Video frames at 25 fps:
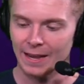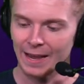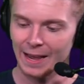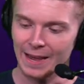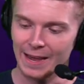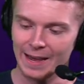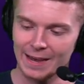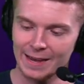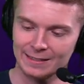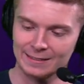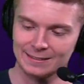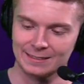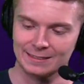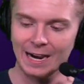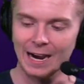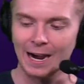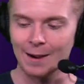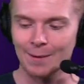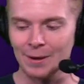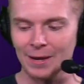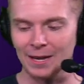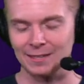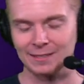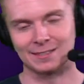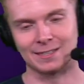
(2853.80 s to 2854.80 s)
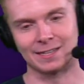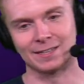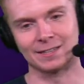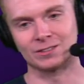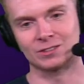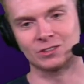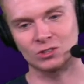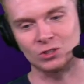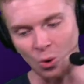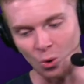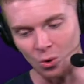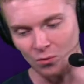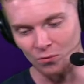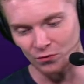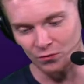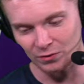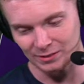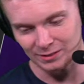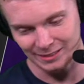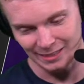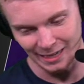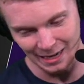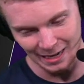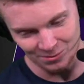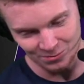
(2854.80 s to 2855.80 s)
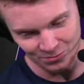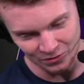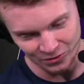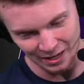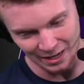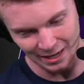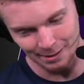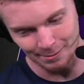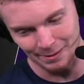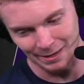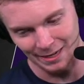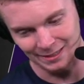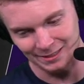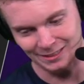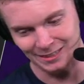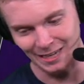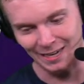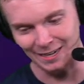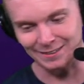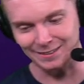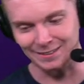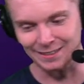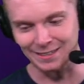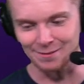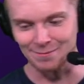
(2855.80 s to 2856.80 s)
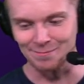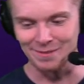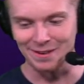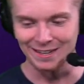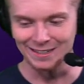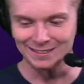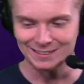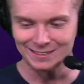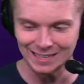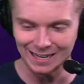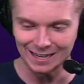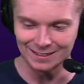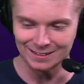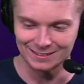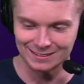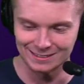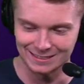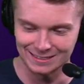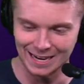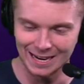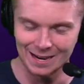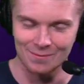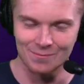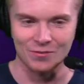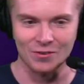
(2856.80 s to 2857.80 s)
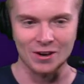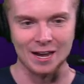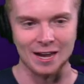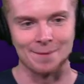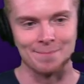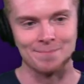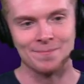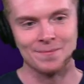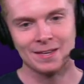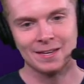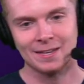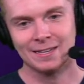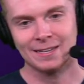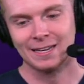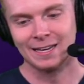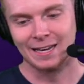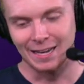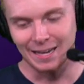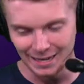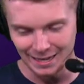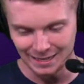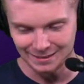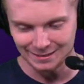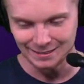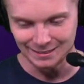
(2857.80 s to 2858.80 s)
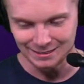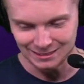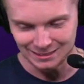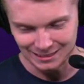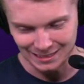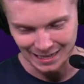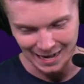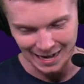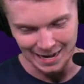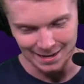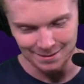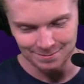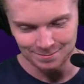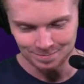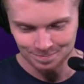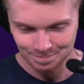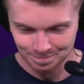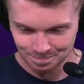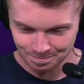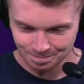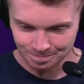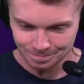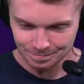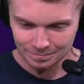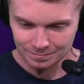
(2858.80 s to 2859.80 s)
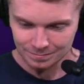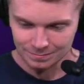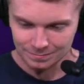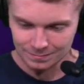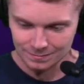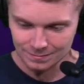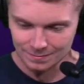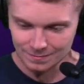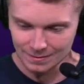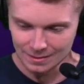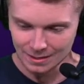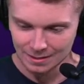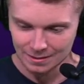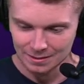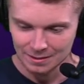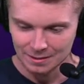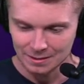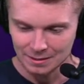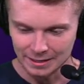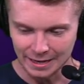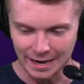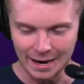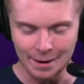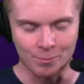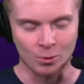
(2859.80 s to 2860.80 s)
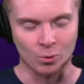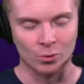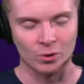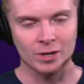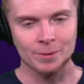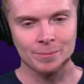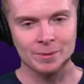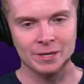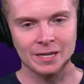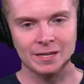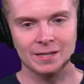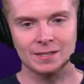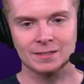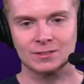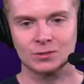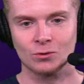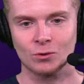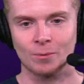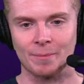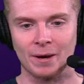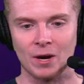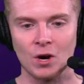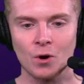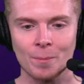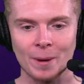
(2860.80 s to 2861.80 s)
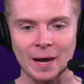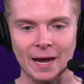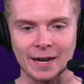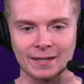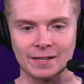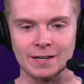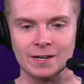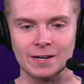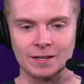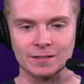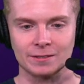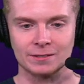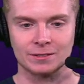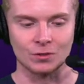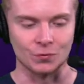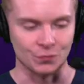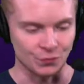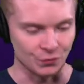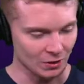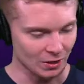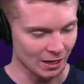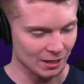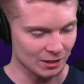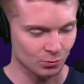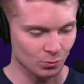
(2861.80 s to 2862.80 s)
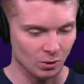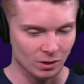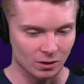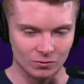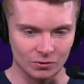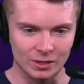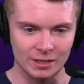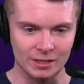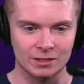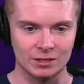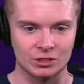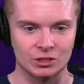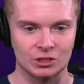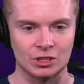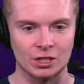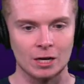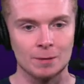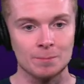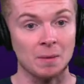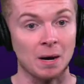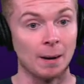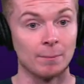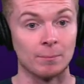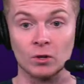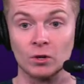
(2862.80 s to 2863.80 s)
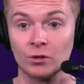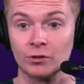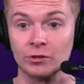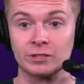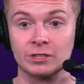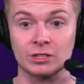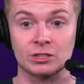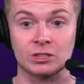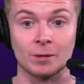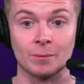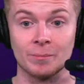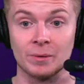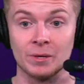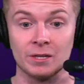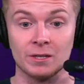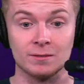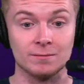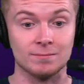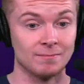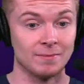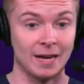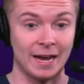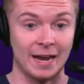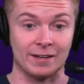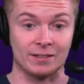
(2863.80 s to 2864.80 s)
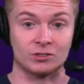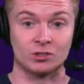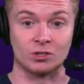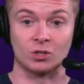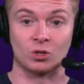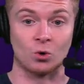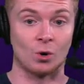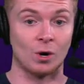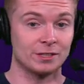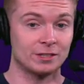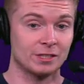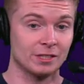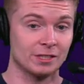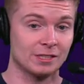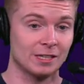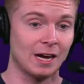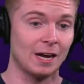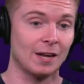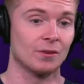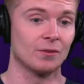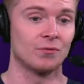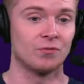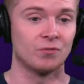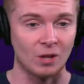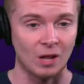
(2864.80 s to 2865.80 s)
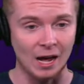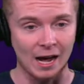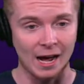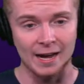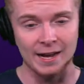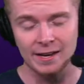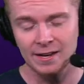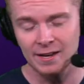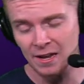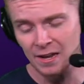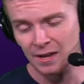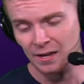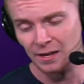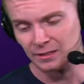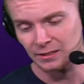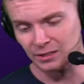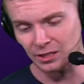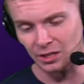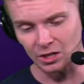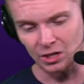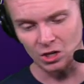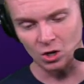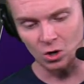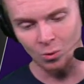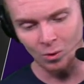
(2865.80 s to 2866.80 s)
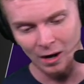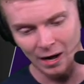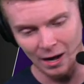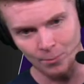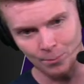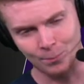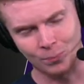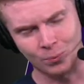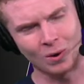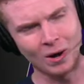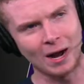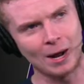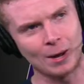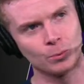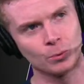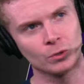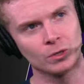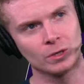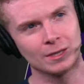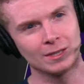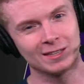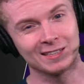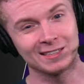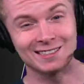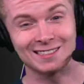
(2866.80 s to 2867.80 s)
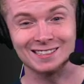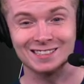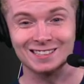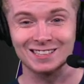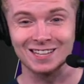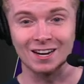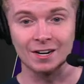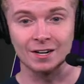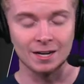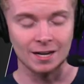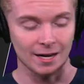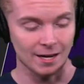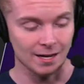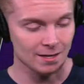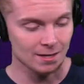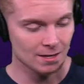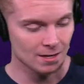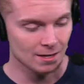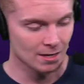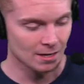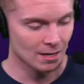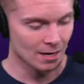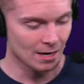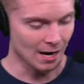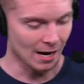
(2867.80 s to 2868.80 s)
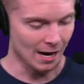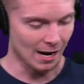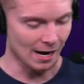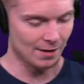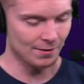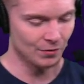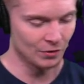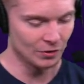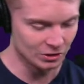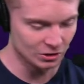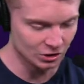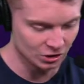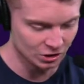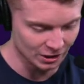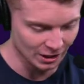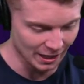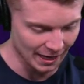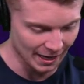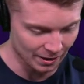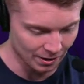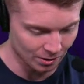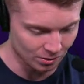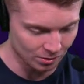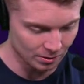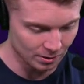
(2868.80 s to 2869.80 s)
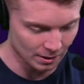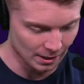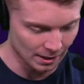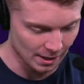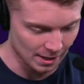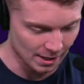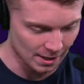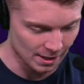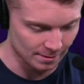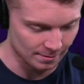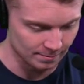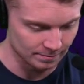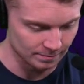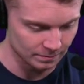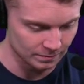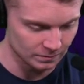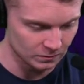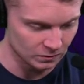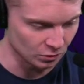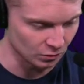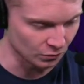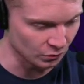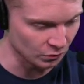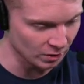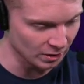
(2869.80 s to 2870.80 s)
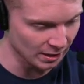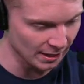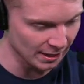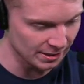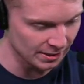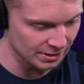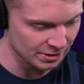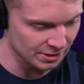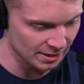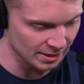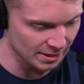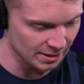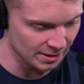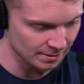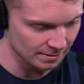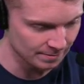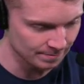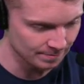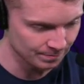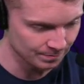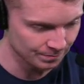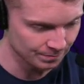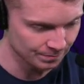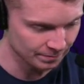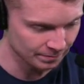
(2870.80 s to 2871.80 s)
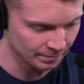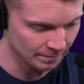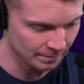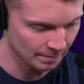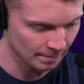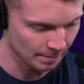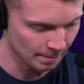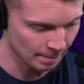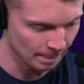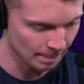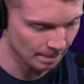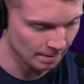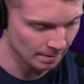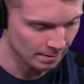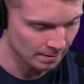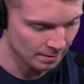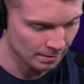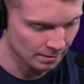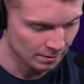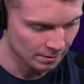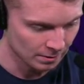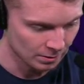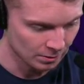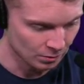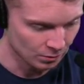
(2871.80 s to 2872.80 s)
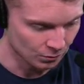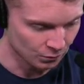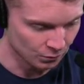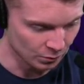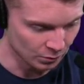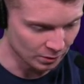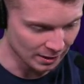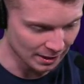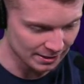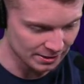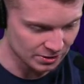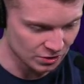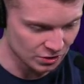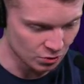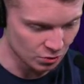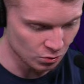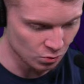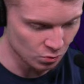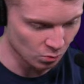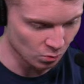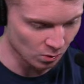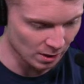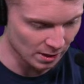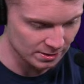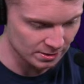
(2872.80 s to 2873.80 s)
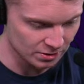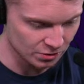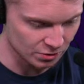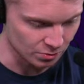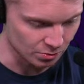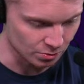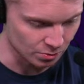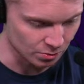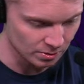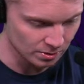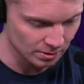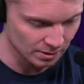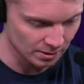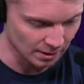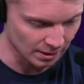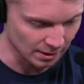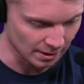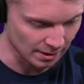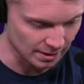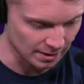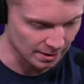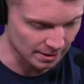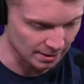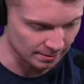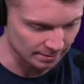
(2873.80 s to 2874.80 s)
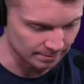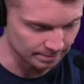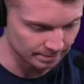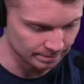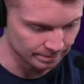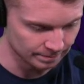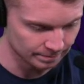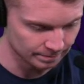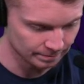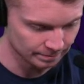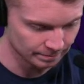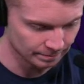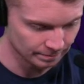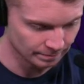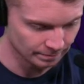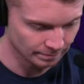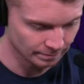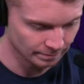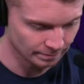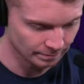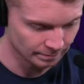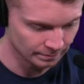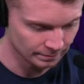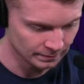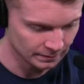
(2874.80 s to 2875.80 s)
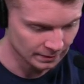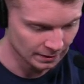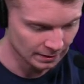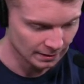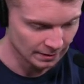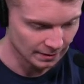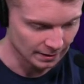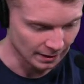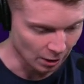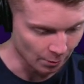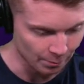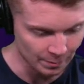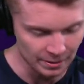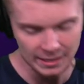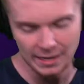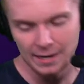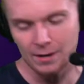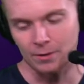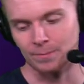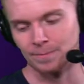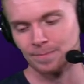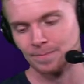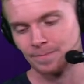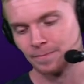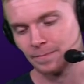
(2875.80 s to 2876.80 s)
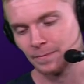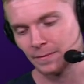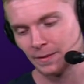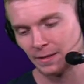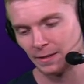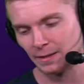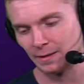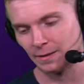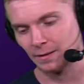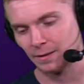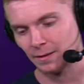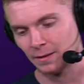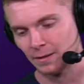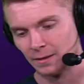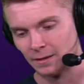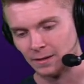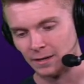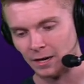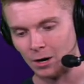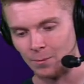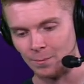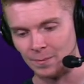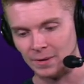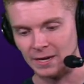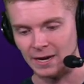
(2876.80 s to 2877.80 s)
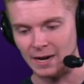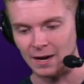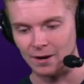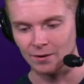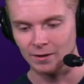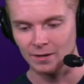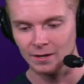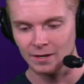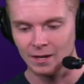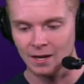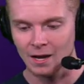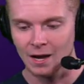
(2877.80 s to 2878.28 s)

As Time Man saying, Skull Zam fam. Yeah, shout out to him, man. Shout out to Zam fam in the chat. Yeah, but we're going to be getting into a mailbag here. So if you guys want to lead the ship, I'm literally just going to be answering questions on the fly. It's going to go out probably this Sunday on the channel. Um, so if you guys, uh, if you guys do want to, um, Help me out. Help me out.